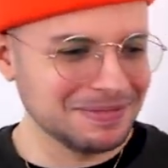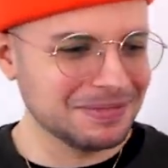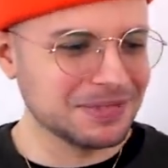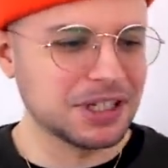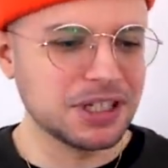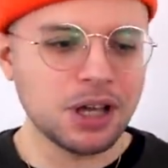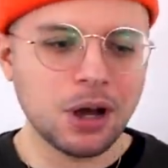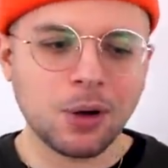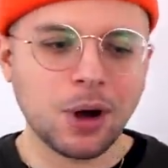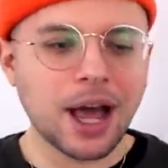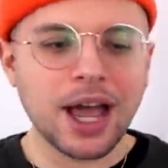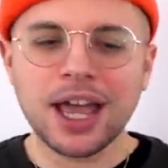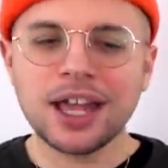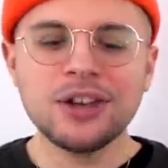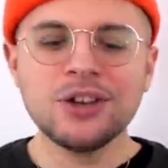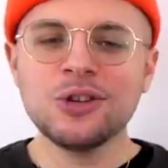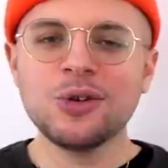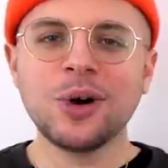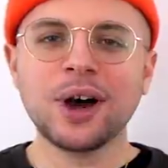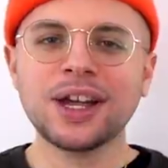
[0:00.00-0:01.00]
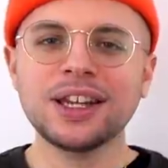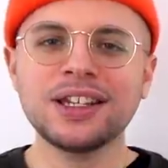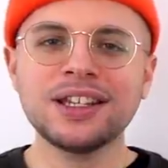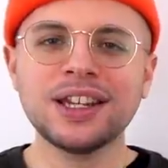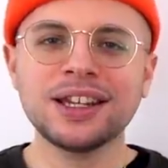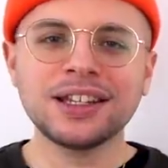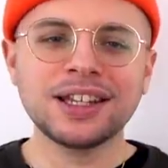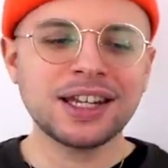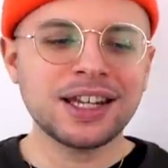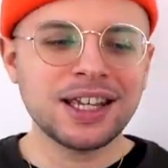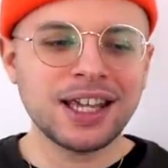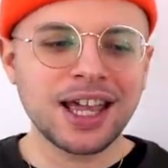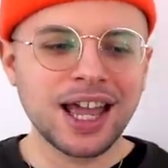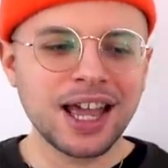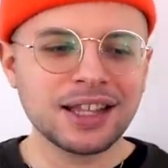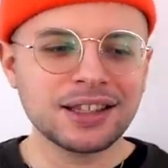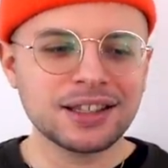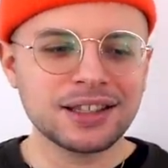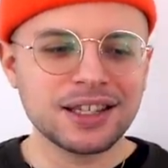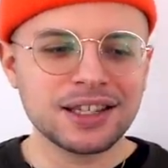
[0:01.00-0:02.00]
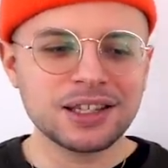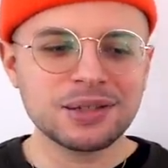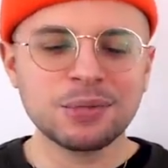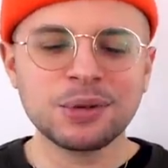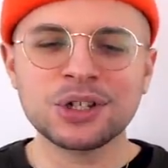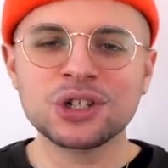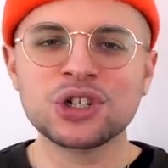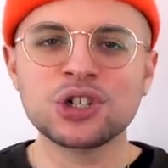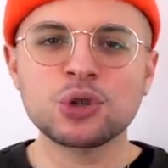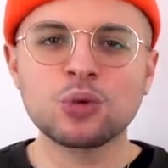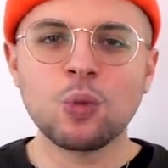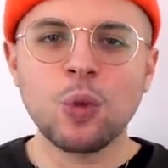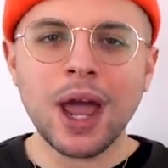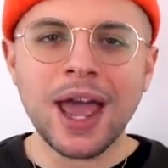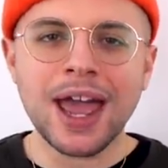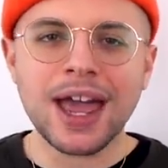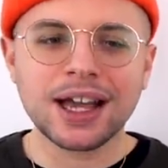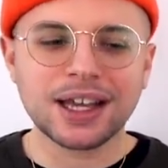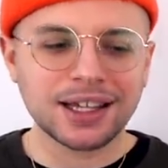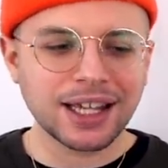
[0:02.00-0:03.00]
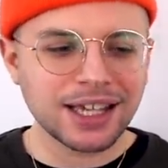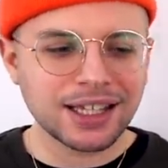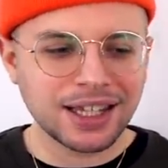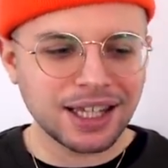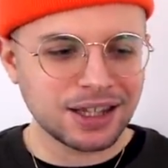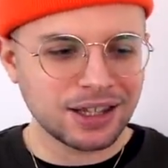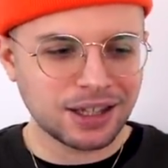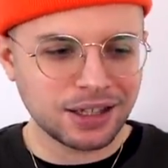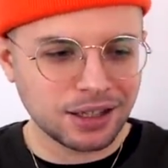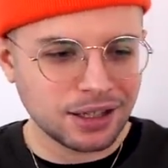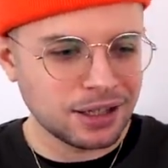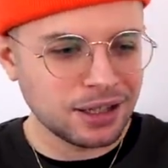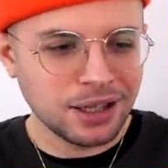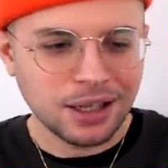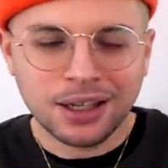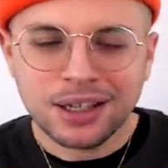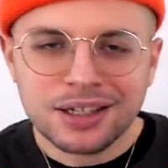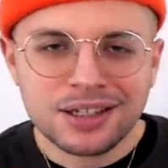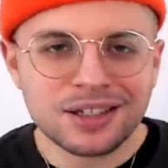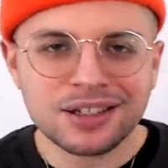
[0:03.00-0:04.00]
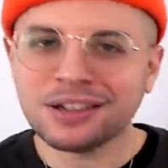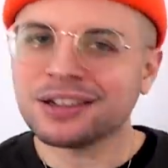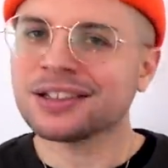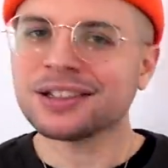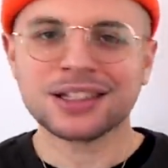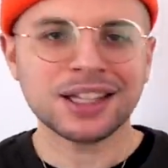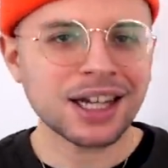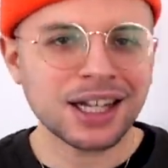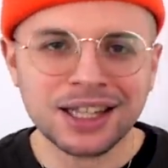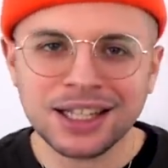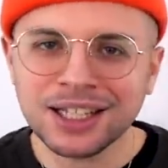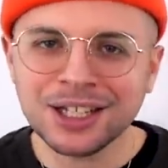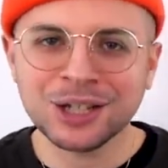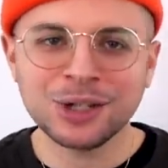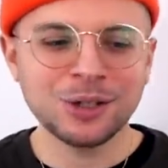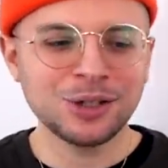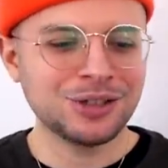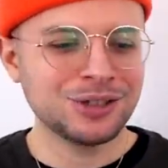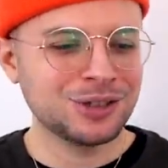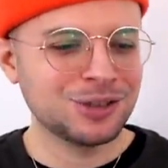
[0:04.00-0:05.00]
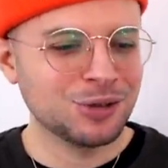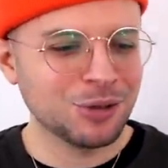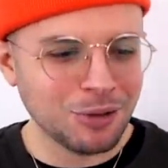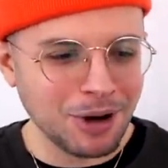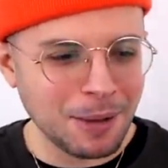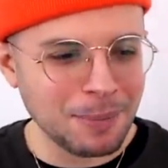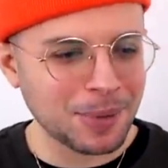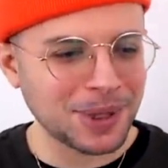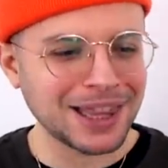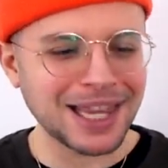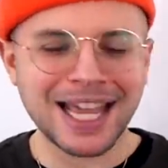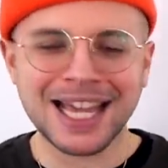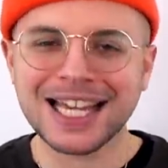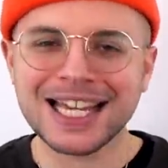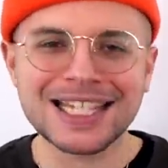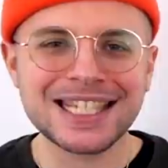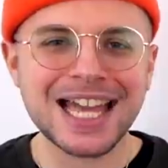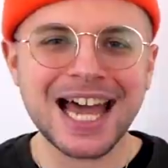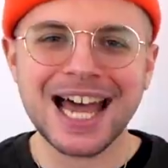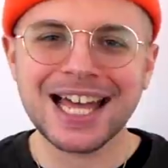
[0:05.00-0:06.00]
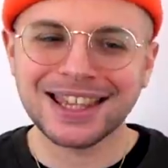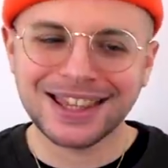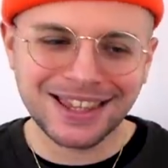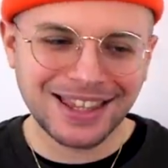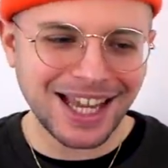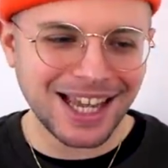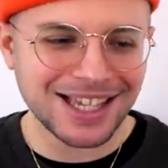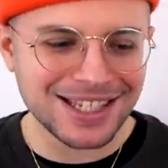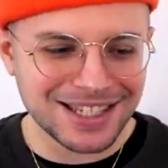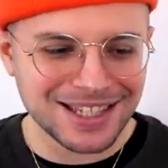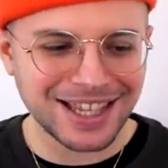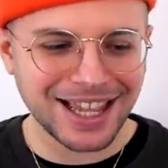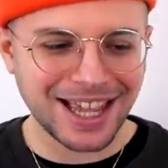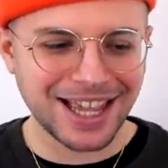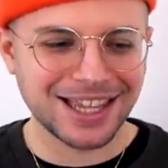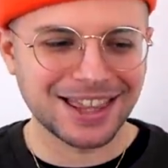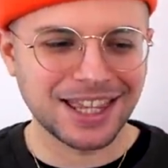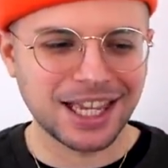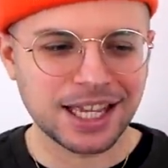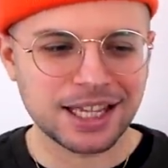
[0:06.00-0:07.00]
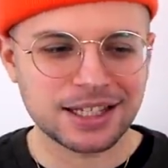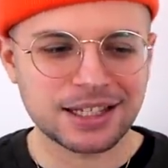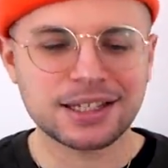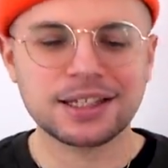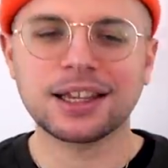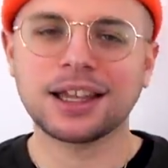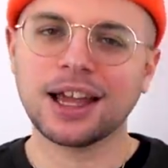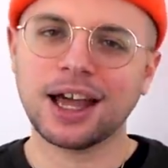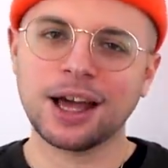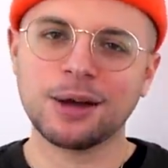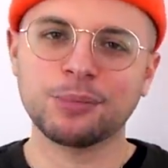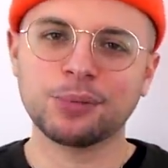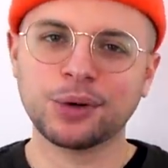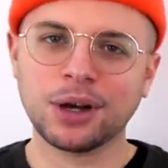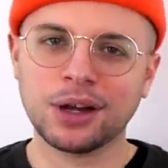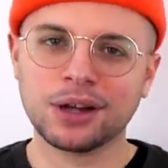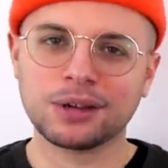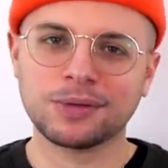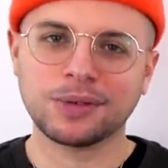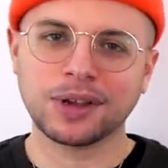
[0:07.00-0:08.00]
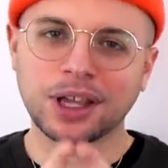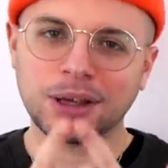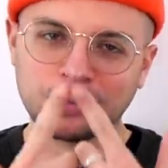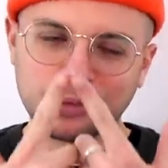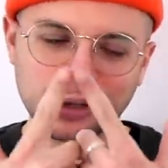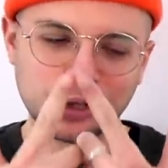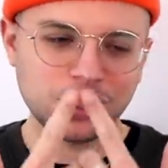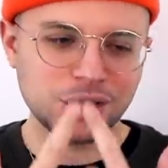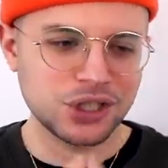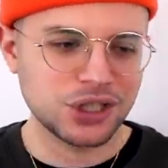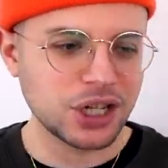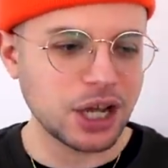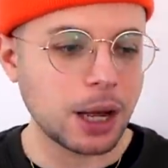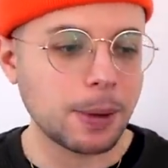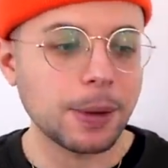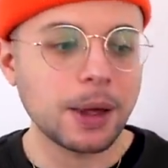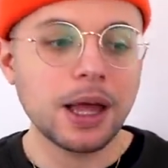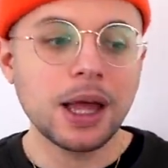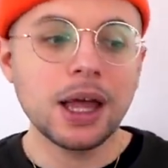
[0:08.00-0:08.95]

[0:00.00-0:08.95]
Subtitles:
Yo, I had no idea that he had this much swag, like that the Skusta Clee could drop it like it's hot, dance like this. I'm proud of him, good job.